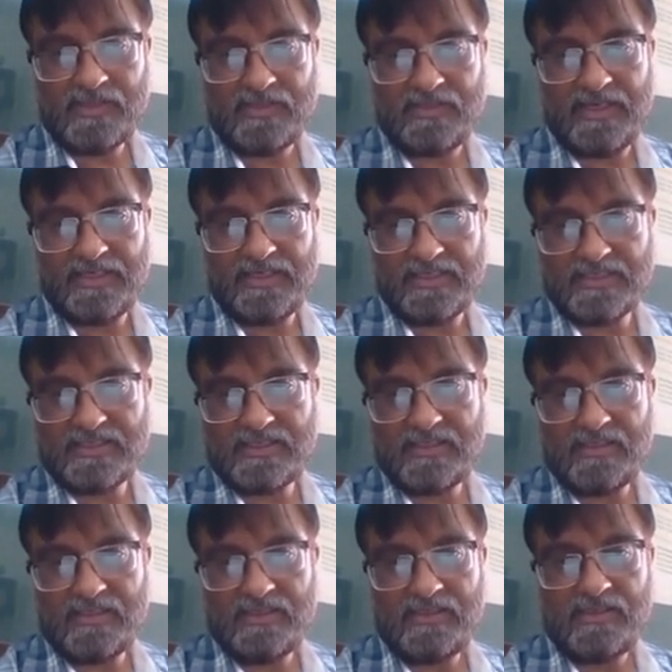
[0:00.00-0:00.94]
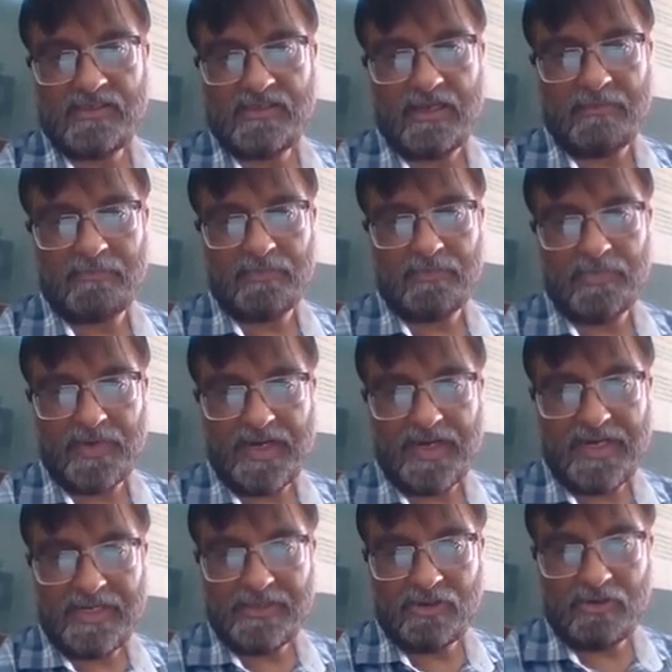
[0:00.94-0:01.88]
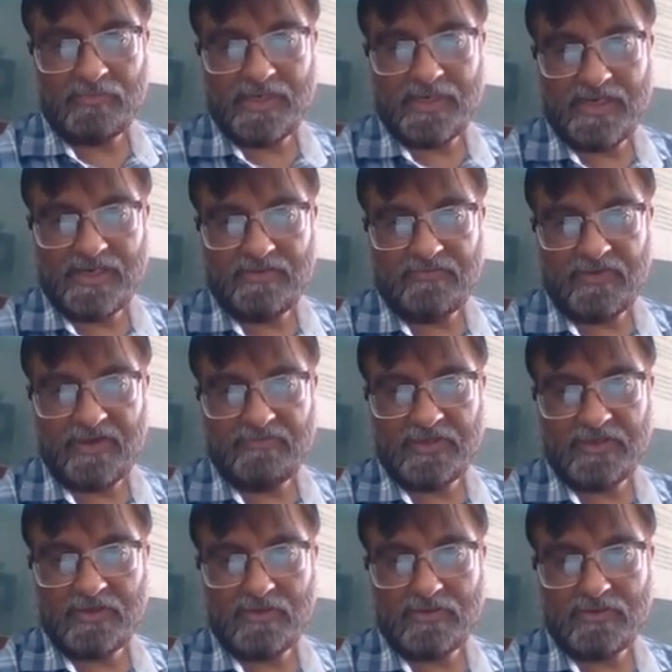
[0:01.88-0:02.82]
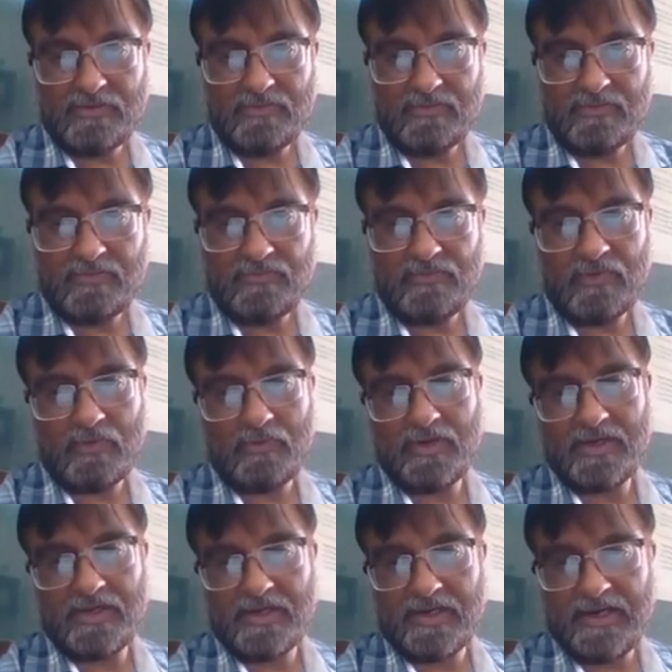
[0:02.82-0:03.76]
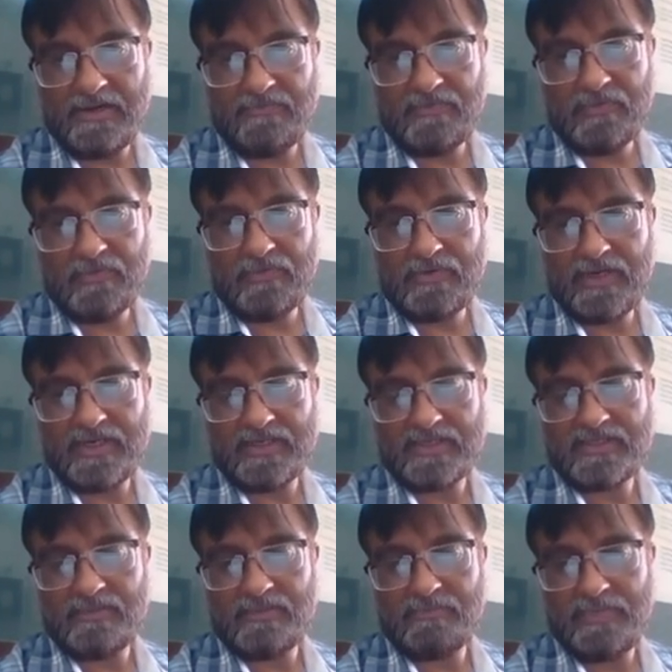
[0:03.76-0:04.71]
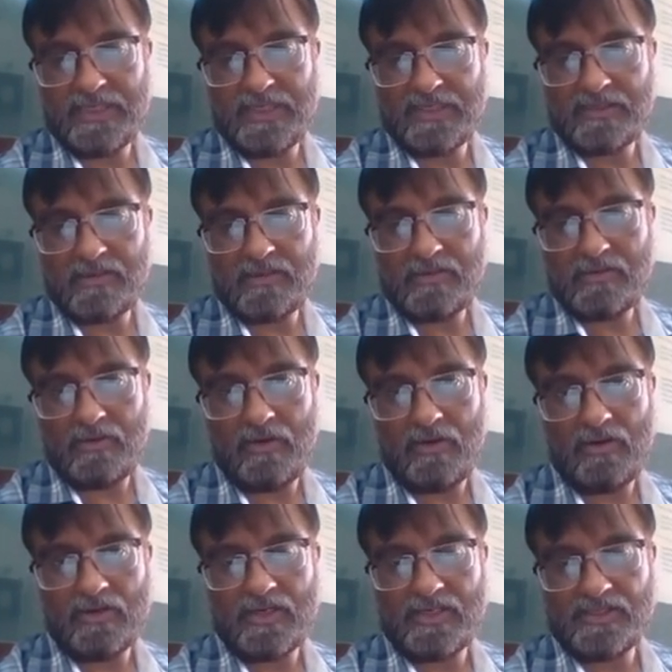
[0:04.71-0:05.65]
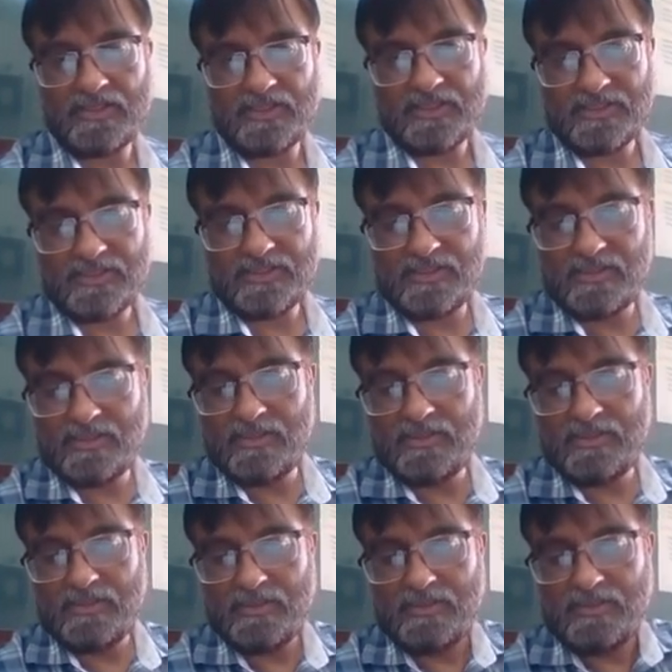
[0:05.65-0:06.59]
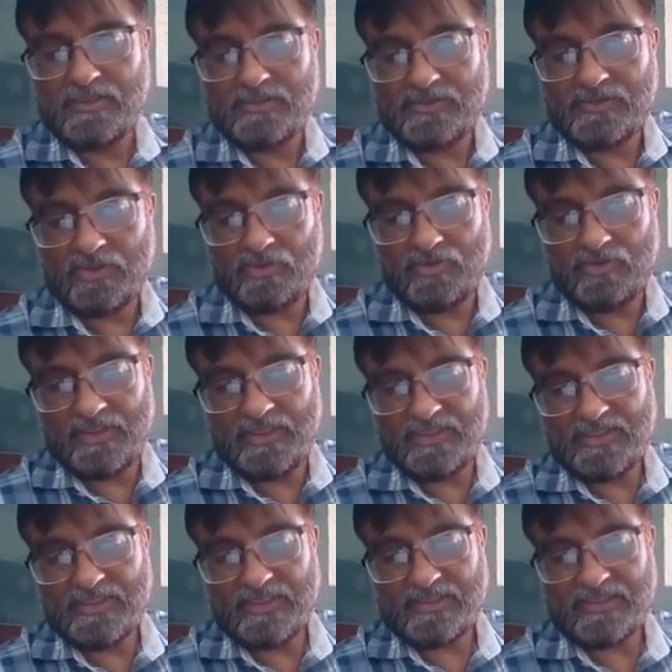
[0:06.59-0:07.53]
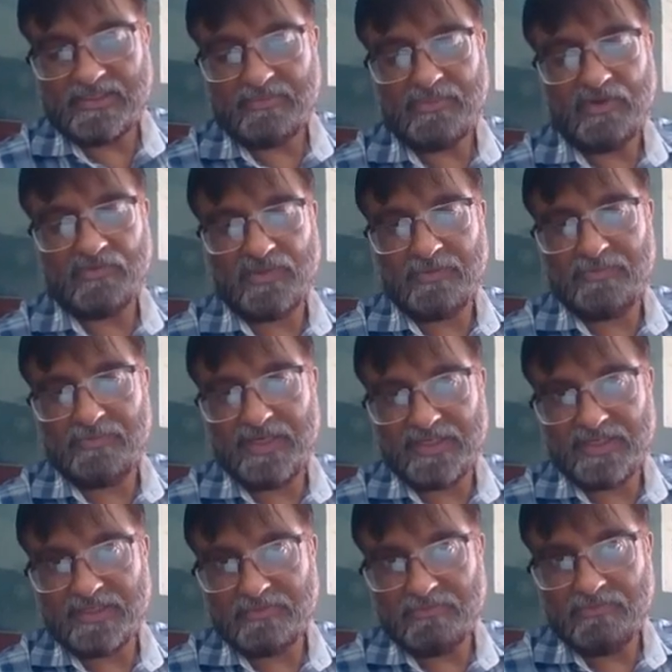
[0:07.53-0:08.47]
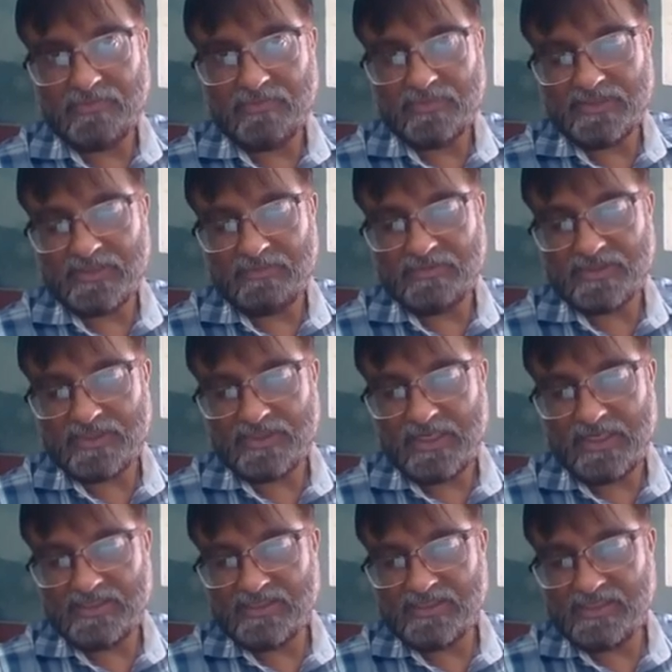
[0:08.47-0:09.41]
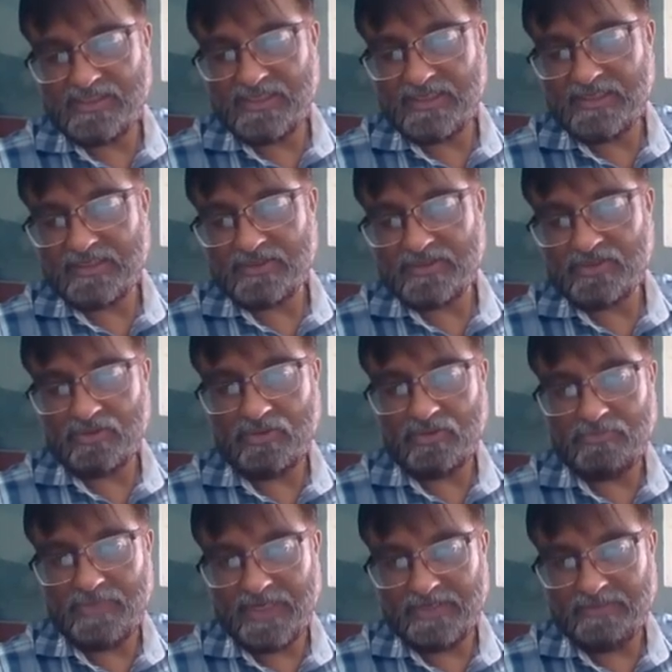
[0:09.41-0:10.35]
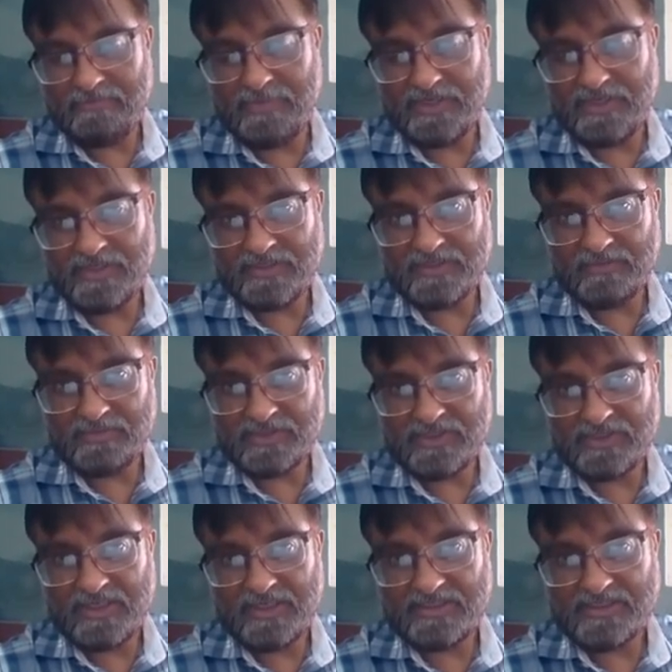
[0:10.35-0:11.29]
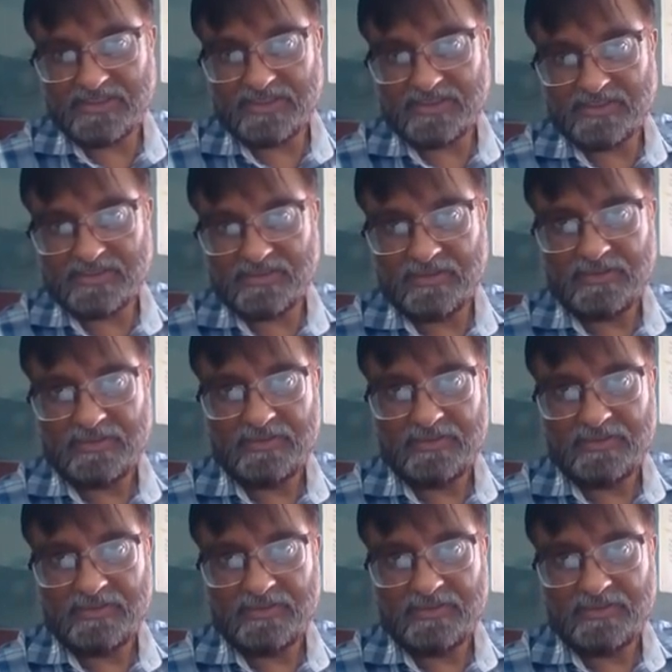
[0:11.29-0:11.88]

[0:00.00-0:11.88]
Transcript: that is a predominant flavonoid found in grapefruit and some bitter oranges. So these are some of the bitter substances. There are so many bitter substances.